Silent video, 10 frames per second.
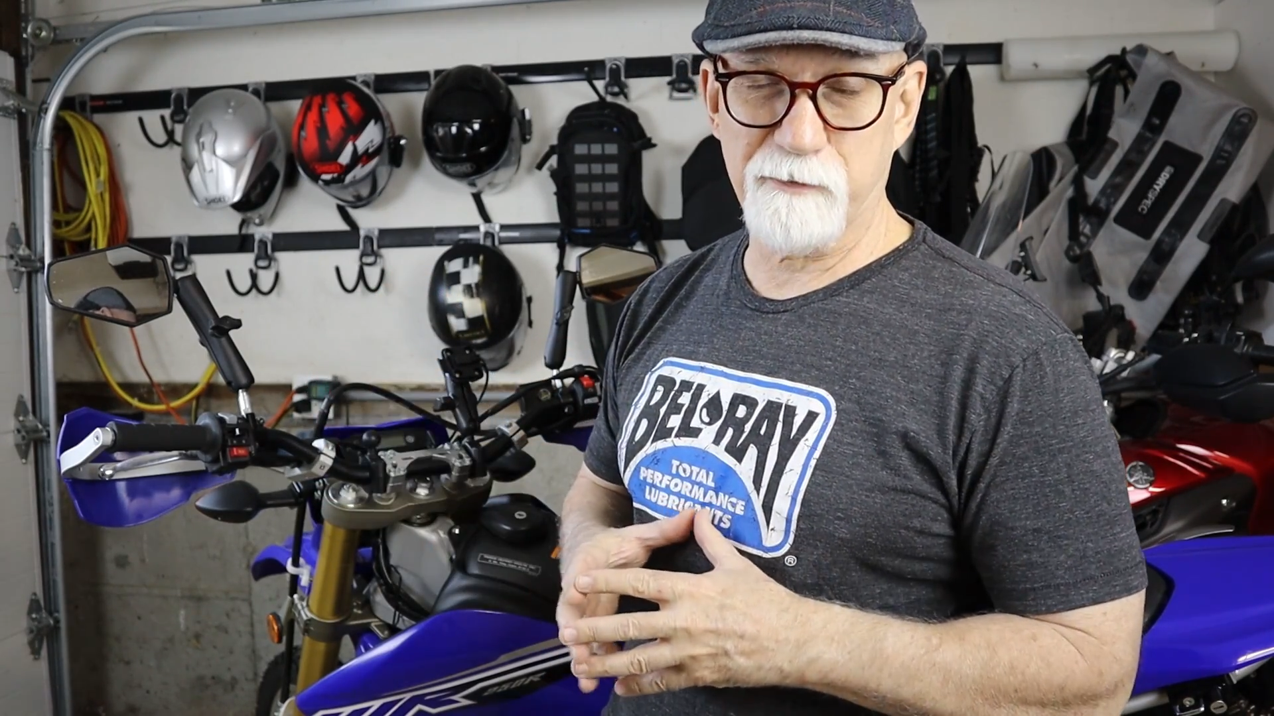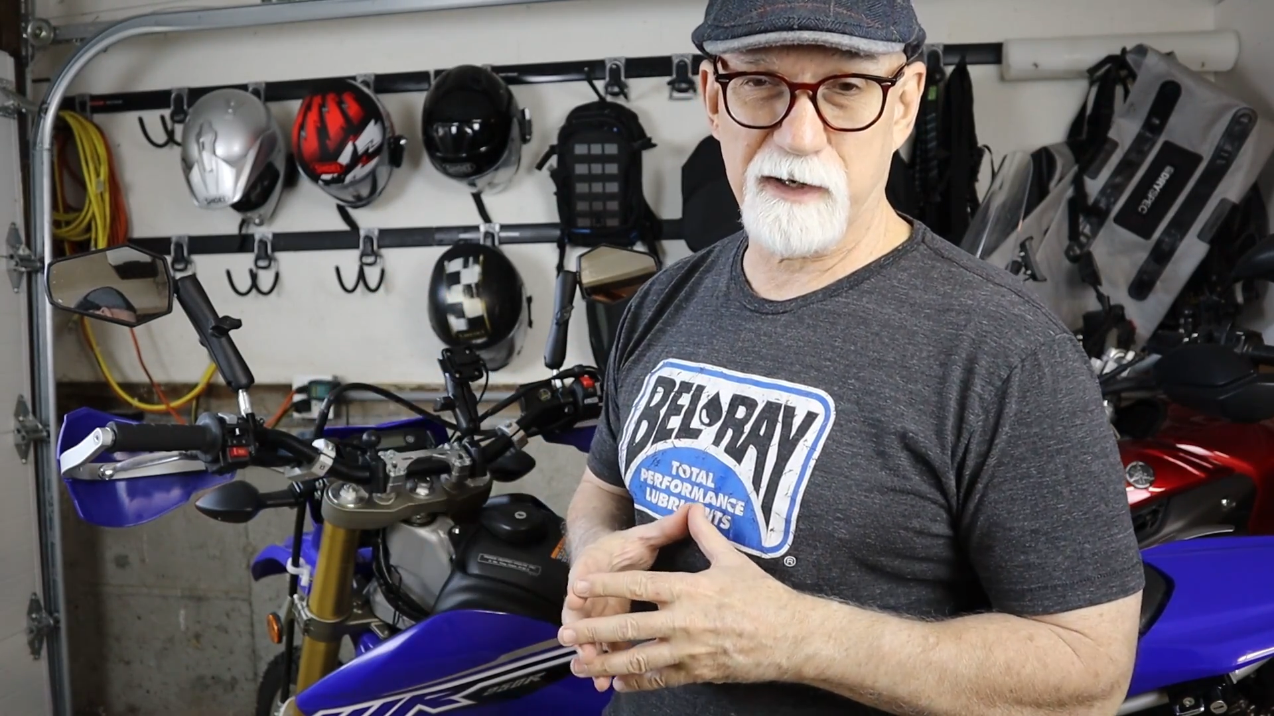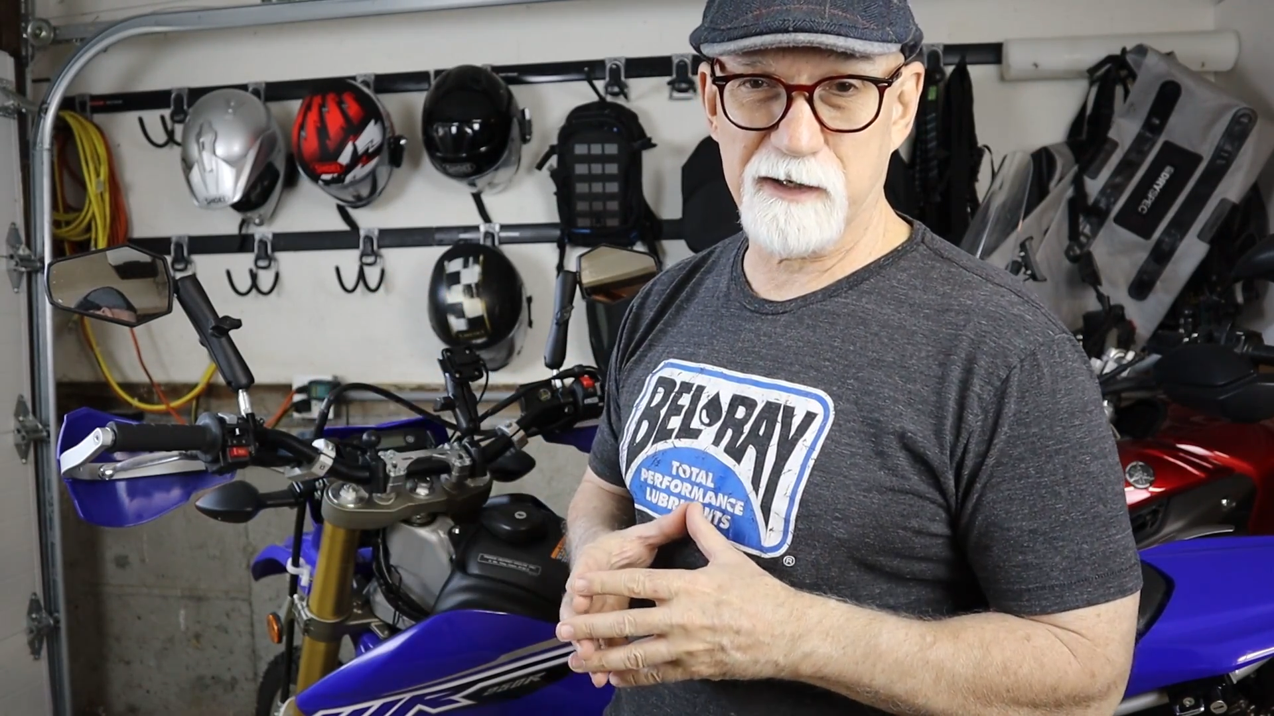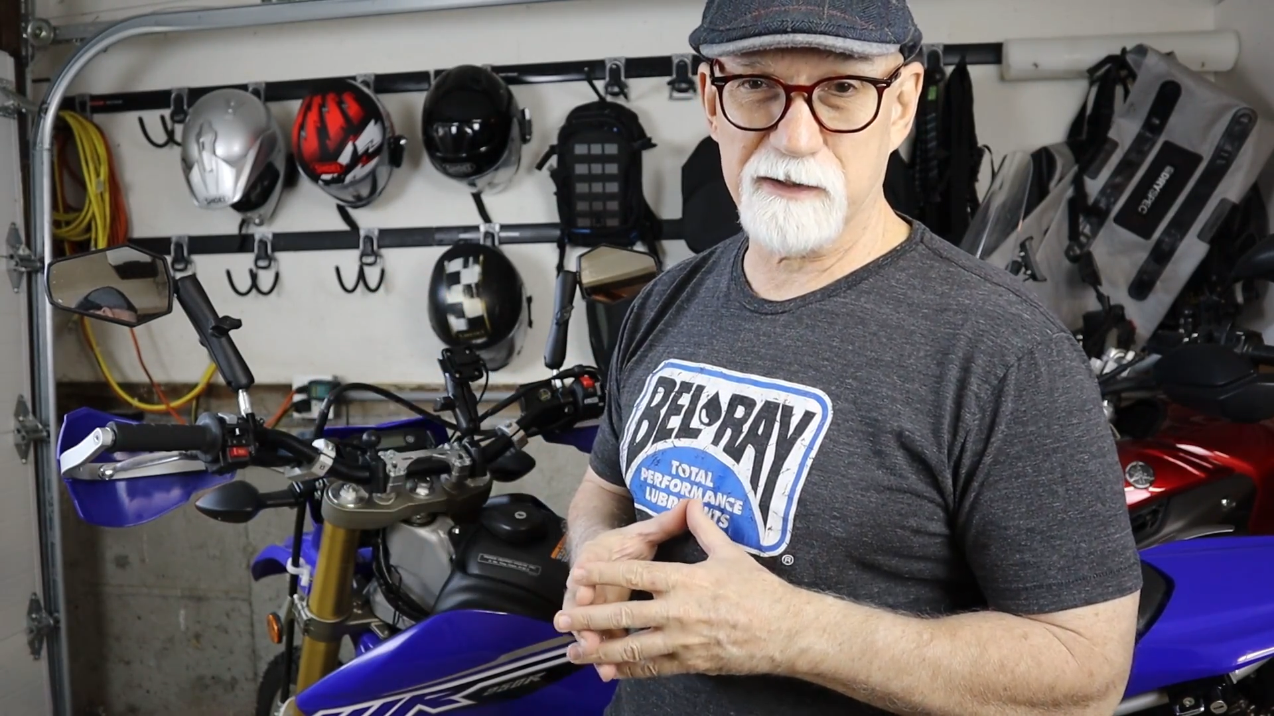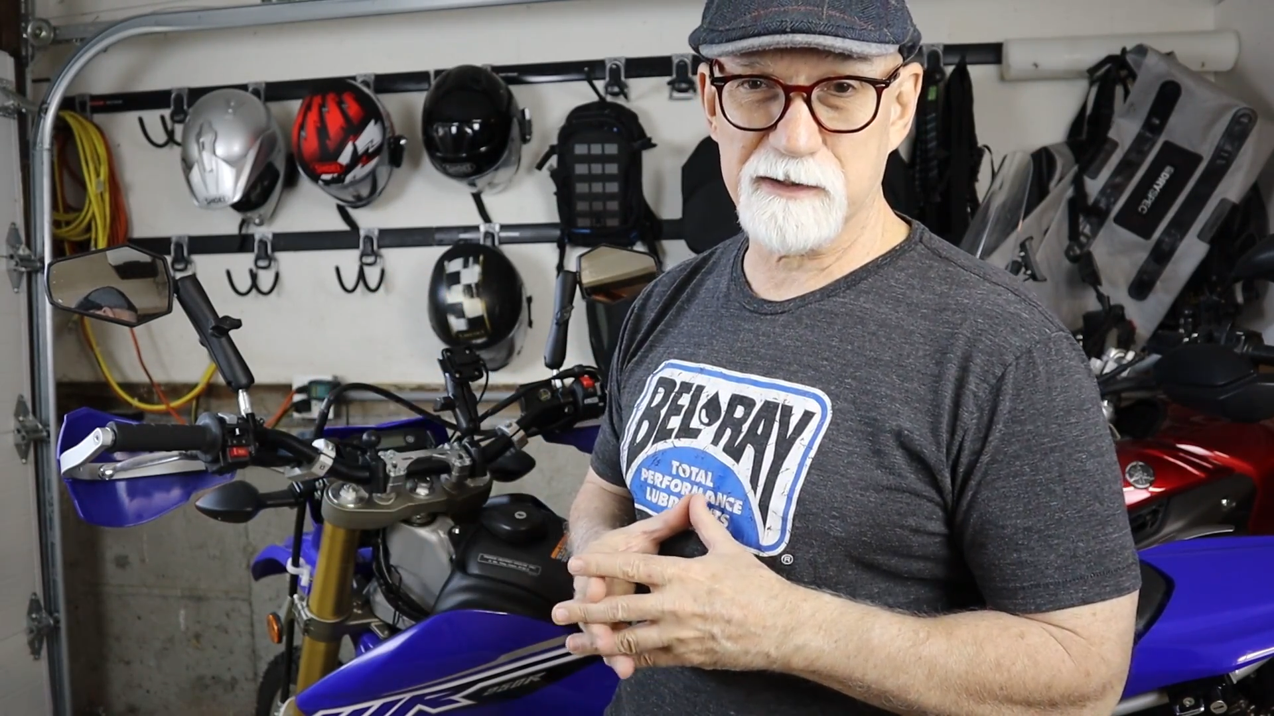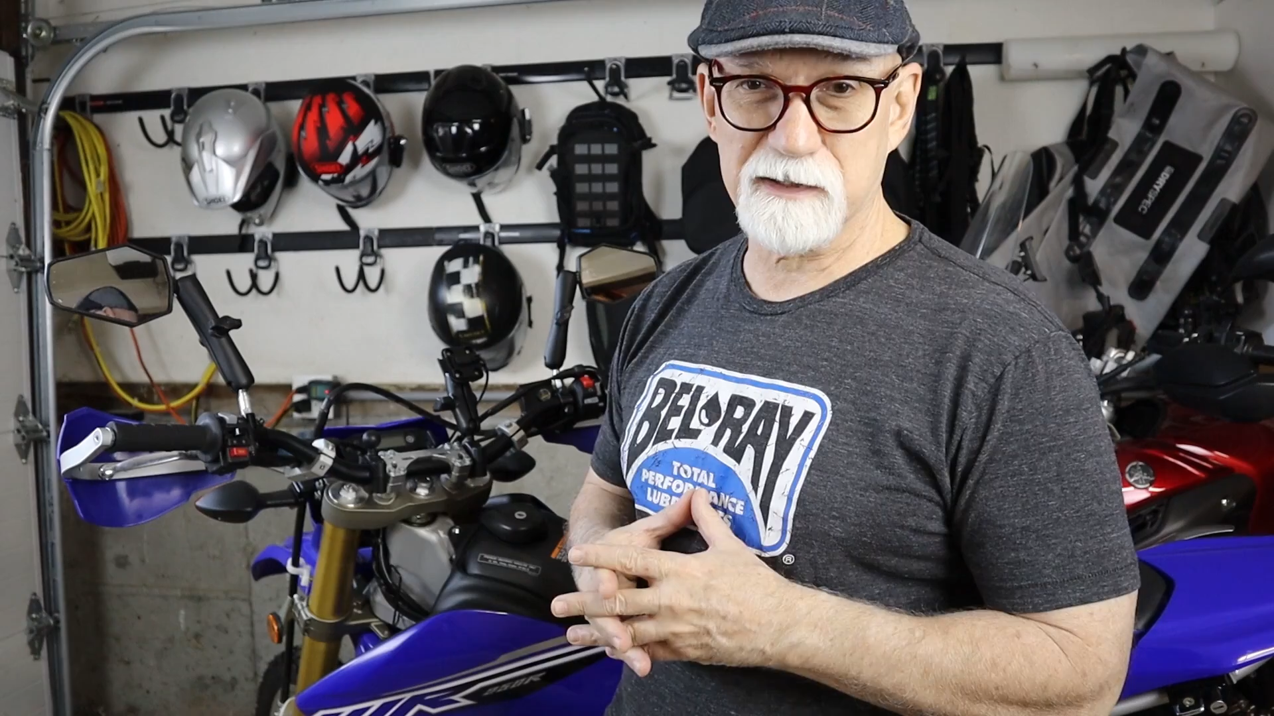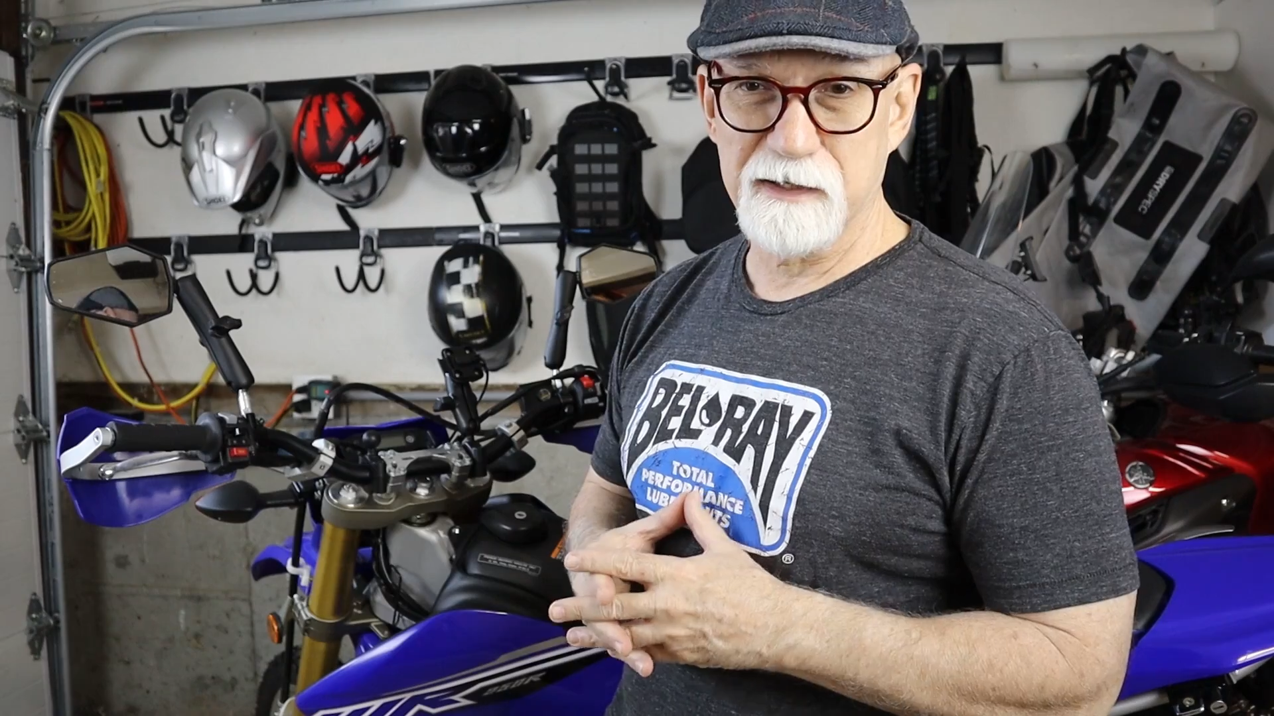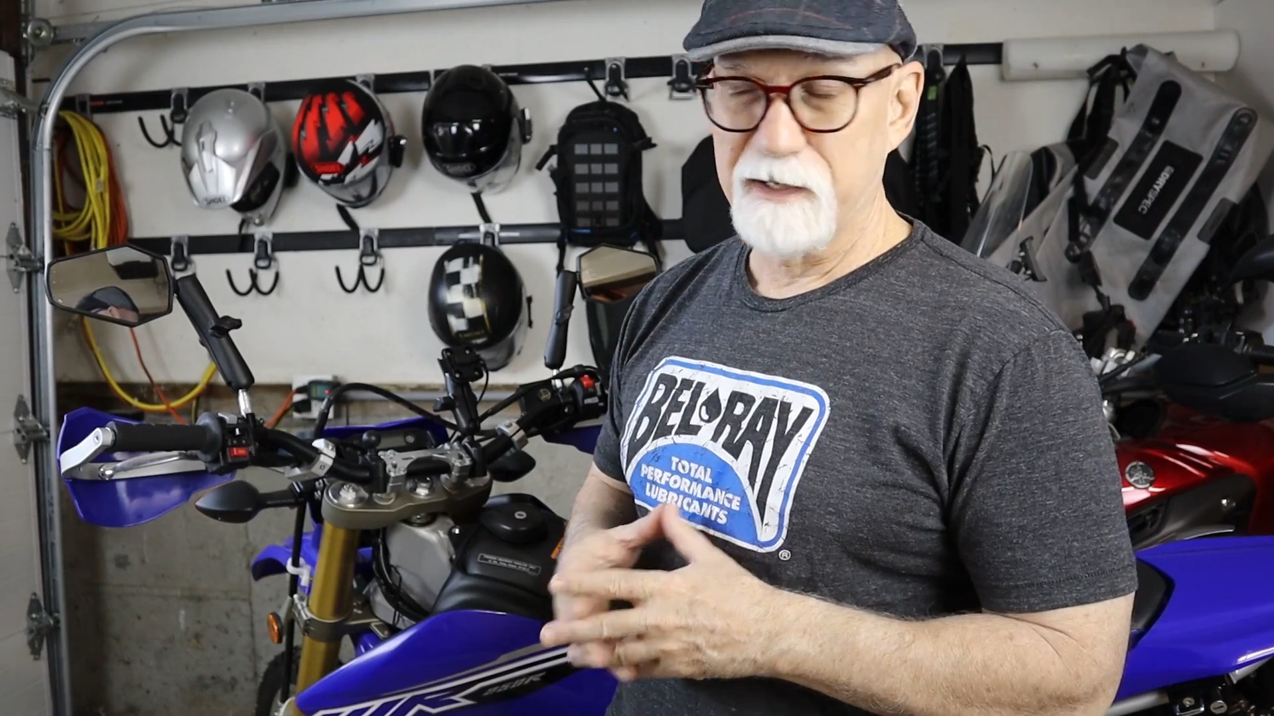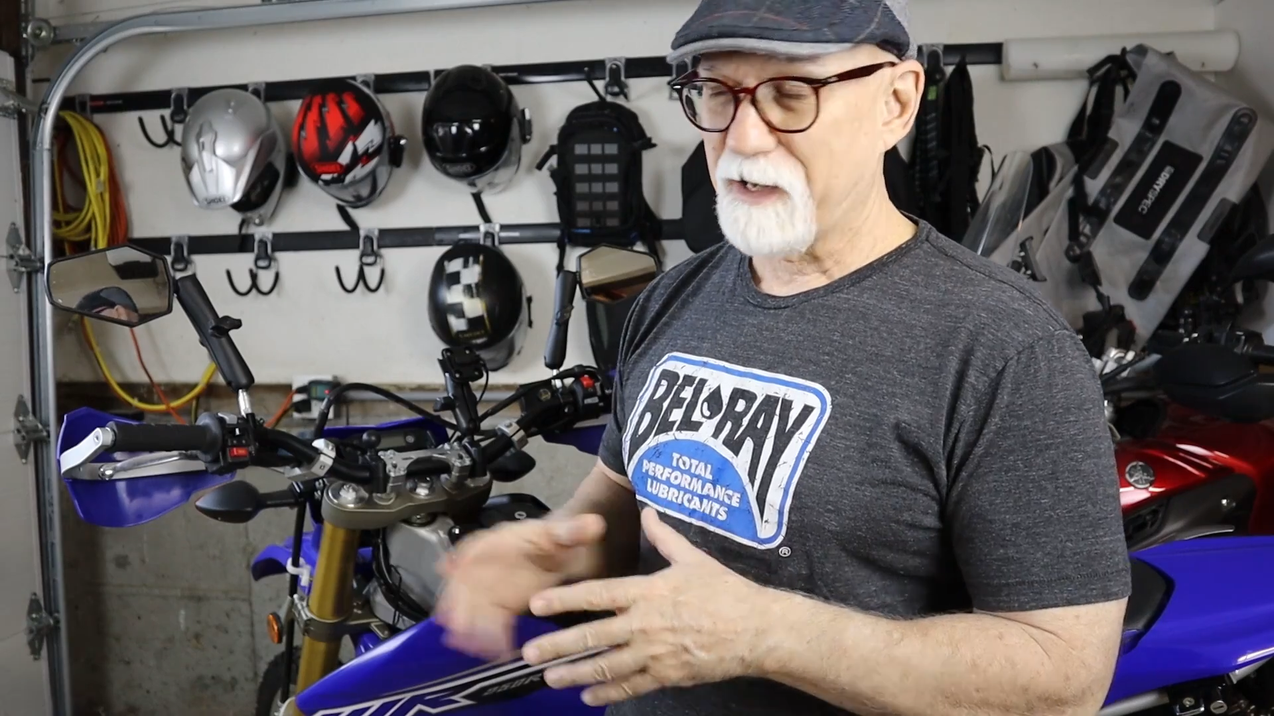mirrors.